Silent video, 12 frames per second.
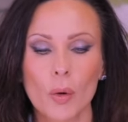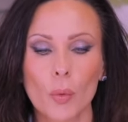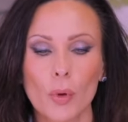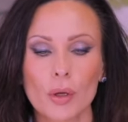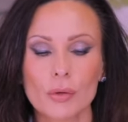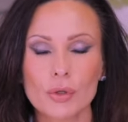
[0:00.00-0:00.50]

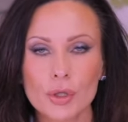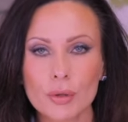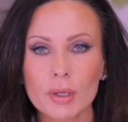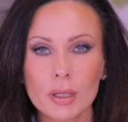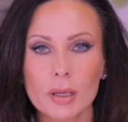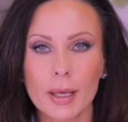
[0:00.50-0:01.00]
Well,
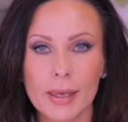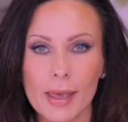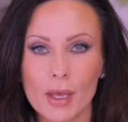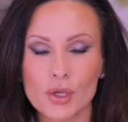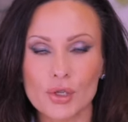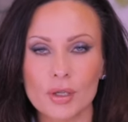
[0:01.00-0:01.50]
during
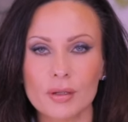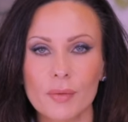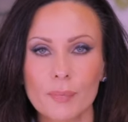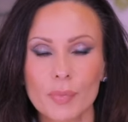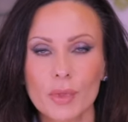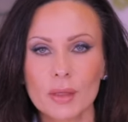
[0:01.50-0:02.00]
glycation,
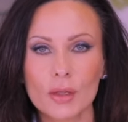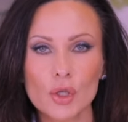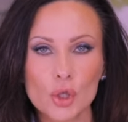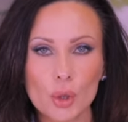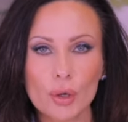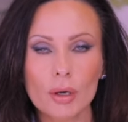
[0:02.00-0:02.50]
the
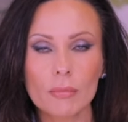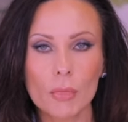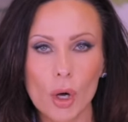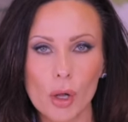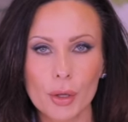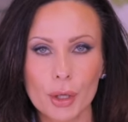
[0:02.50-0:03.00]
sugar
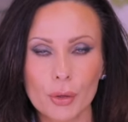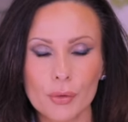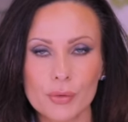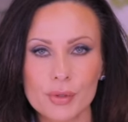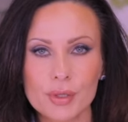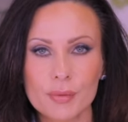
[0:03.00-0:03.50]

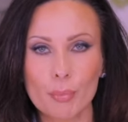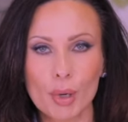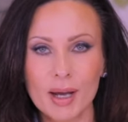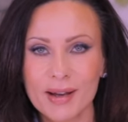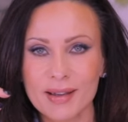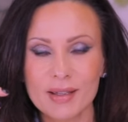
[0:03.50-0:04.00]
molecules
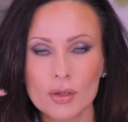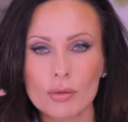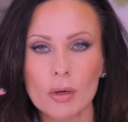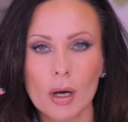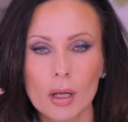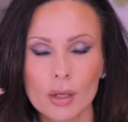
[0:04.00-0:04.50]
bind
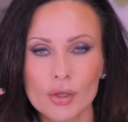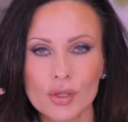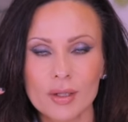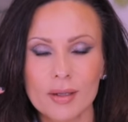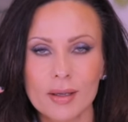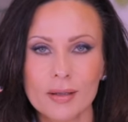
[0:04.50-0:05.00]
to
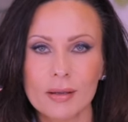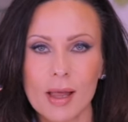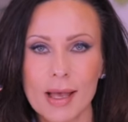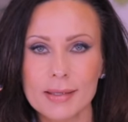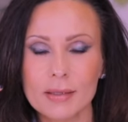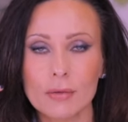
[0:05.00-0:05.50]
collagen and
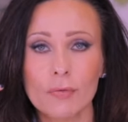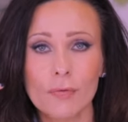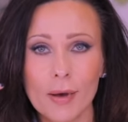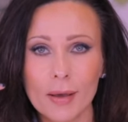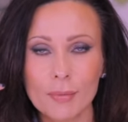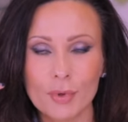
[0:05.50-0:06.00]
elastin
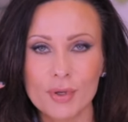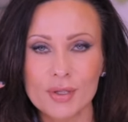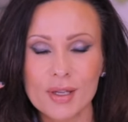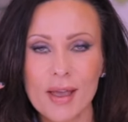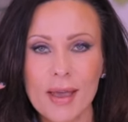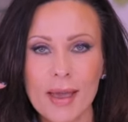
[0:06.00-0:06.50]

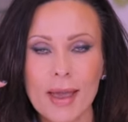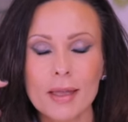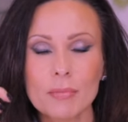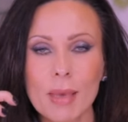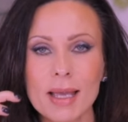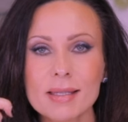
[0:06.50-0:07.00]
fibers
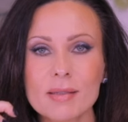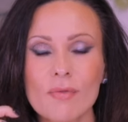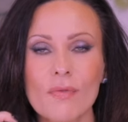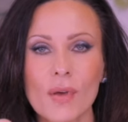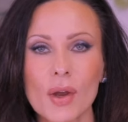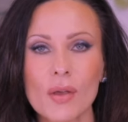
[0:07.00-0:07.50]
and makes
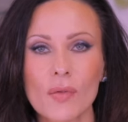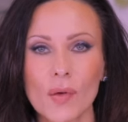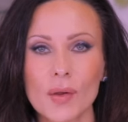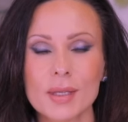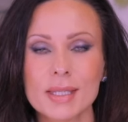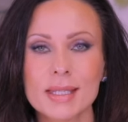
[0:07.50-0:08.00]
them very,
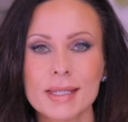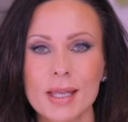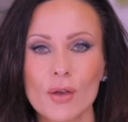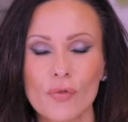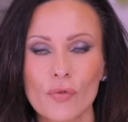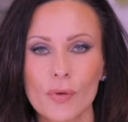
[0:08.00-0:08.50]
very
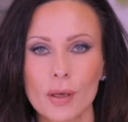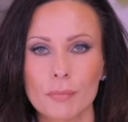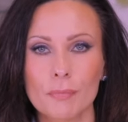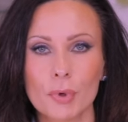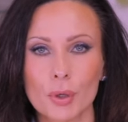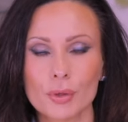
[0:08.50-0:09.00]
stiff
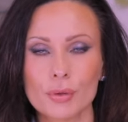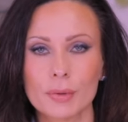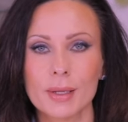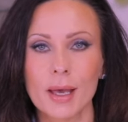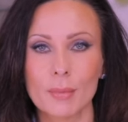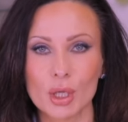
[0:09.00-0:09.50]
and prone to
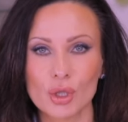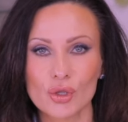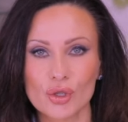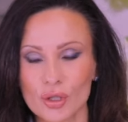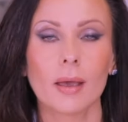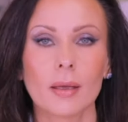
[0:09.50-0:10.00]

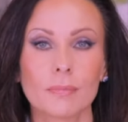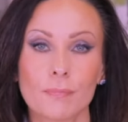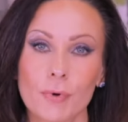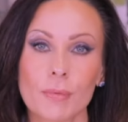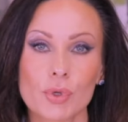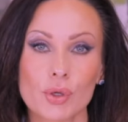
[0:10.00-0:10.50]
damage and
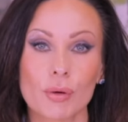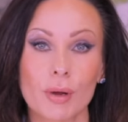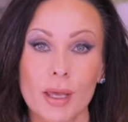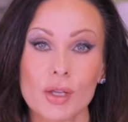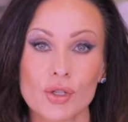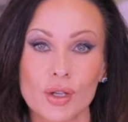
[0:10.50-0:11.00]
premature
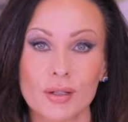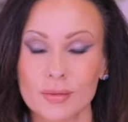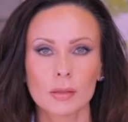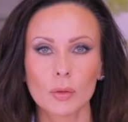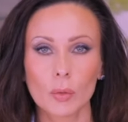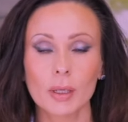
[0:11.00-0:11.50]
aging.
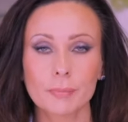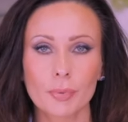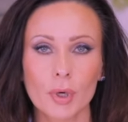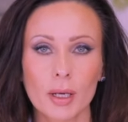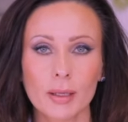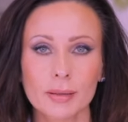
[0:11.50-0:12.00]
The one
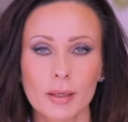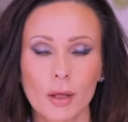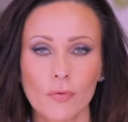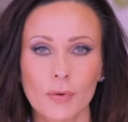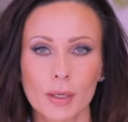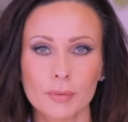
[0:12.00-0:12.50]
product that
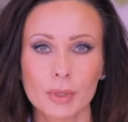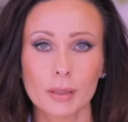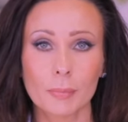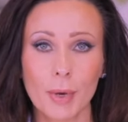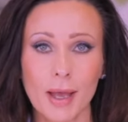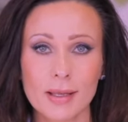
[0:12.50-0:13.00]
I found in
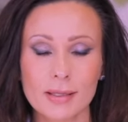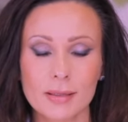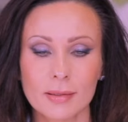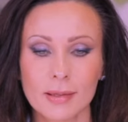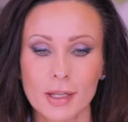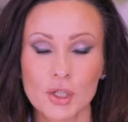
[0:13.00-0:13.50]
the past
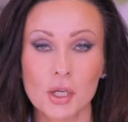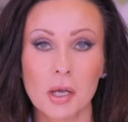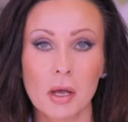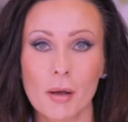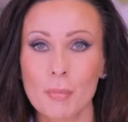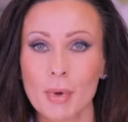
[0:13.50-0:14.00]
that actually
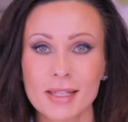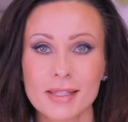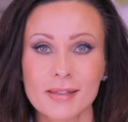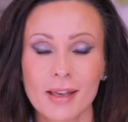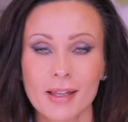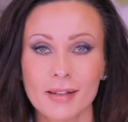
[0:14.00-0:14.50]
combats
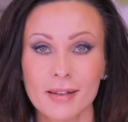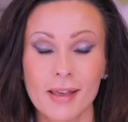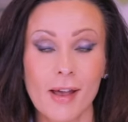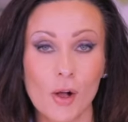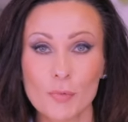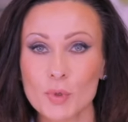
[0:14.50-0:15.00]
that and
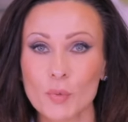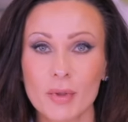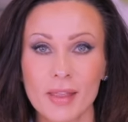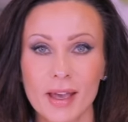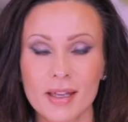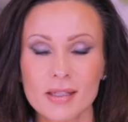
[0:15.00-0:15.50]
helps with
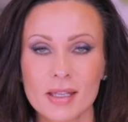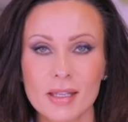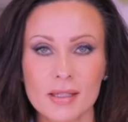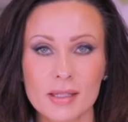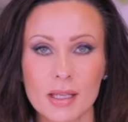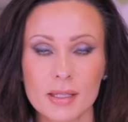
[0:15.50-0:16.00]
that
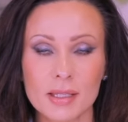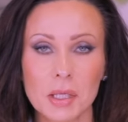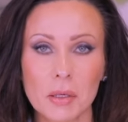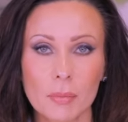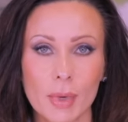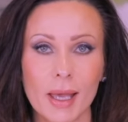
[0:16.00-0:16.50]
is
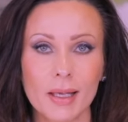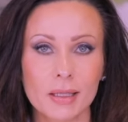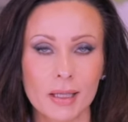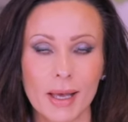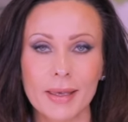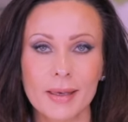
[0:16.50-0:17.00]
Serum
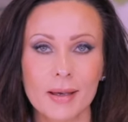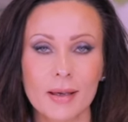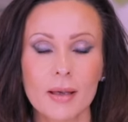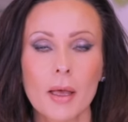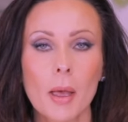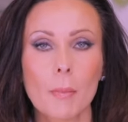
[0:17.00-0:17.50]

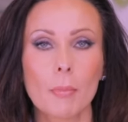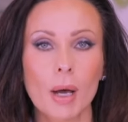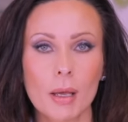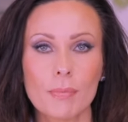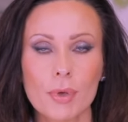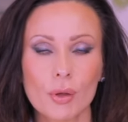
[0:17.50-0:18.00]
A-Glyca
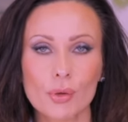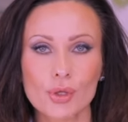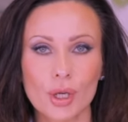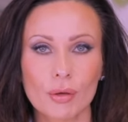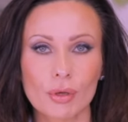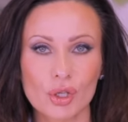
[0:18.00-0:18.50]
by
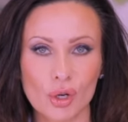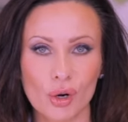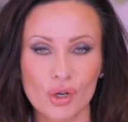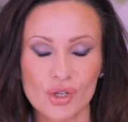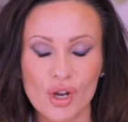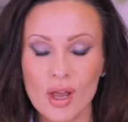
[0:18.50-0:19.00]
Biologique
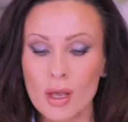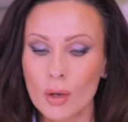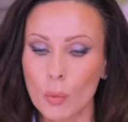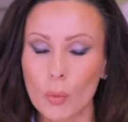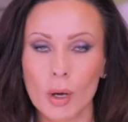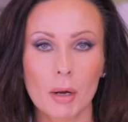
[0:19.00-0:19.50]
Recherche.
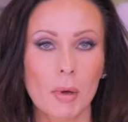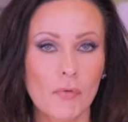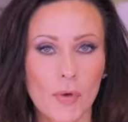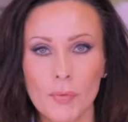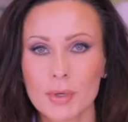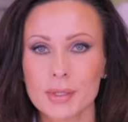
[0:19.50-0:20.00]
One of my
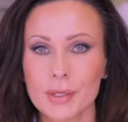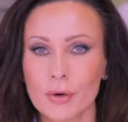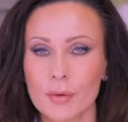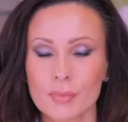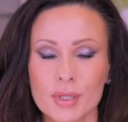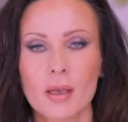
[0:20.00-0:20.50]
favorite
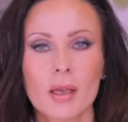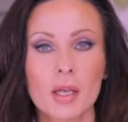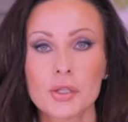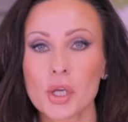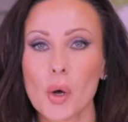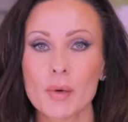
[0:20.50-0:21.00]
serums.
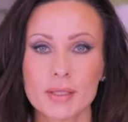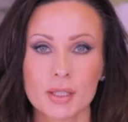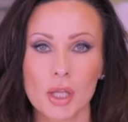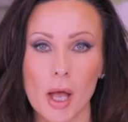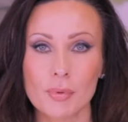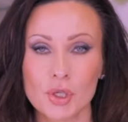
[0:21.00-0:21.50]
It's always the
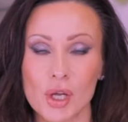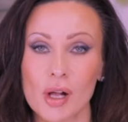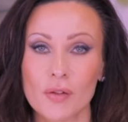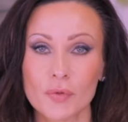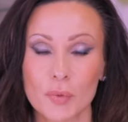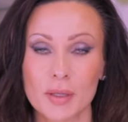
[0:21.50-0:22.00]
top
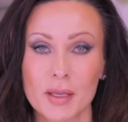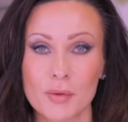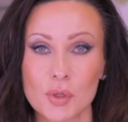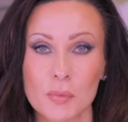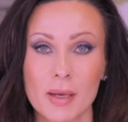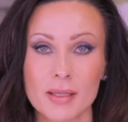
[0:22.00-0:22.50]
shelf when it
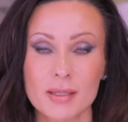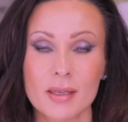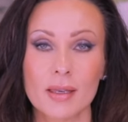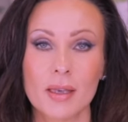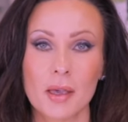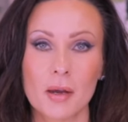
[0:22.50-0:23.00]
comes to my
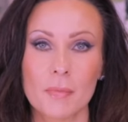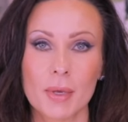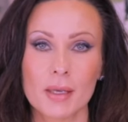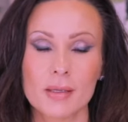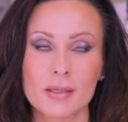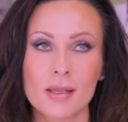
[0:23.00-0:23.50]
skincare
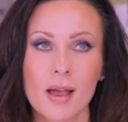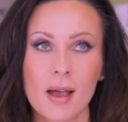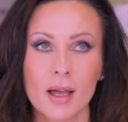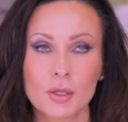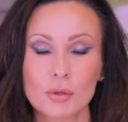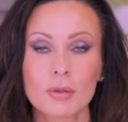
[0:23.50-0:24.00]
because
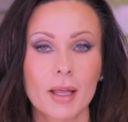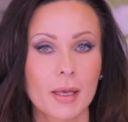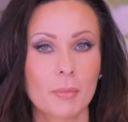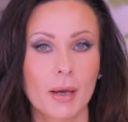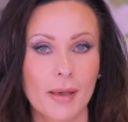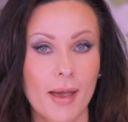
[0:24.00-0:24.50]
I do
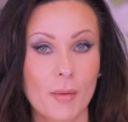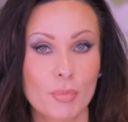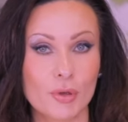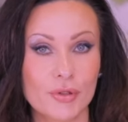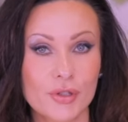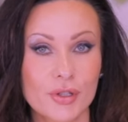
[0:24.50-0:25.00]
like my
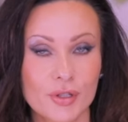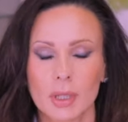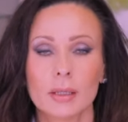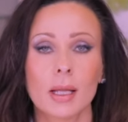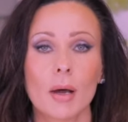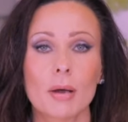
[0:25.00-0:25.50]
apples.
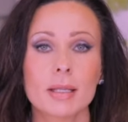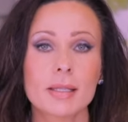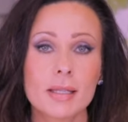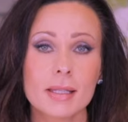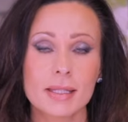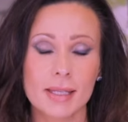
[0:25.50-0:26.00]
Now, I
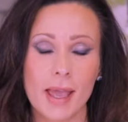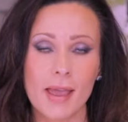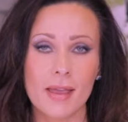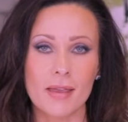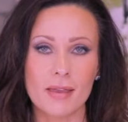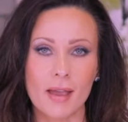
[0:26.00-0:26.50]
did
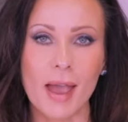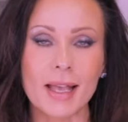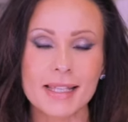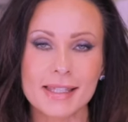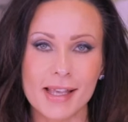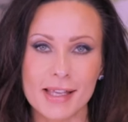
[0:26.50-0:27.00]
say
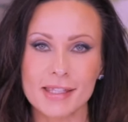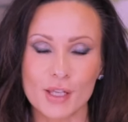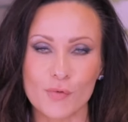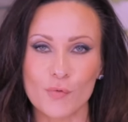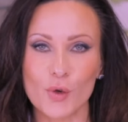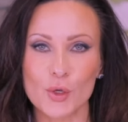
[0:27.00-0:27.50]

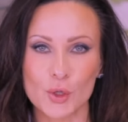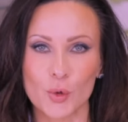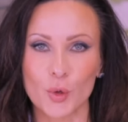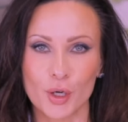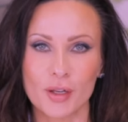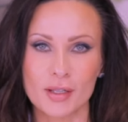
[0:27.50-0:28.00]
excessive
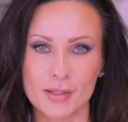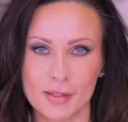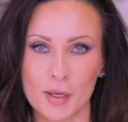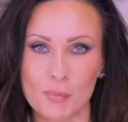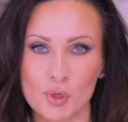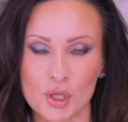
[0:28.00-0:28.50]
sugar
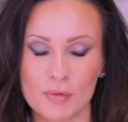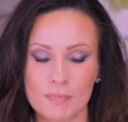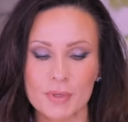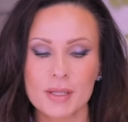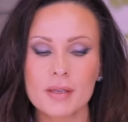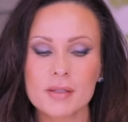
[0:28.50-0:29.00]
consumption,
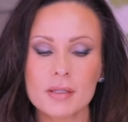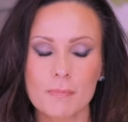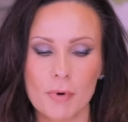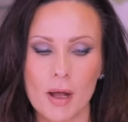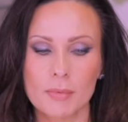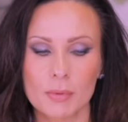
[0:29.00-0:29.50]
but here's the
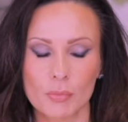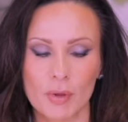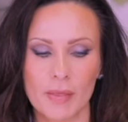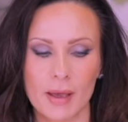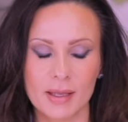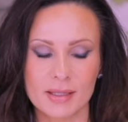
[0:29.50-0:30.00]
problem
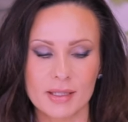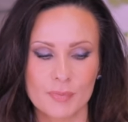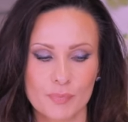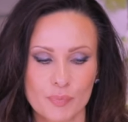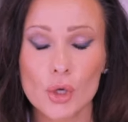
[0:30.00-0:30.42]
with that.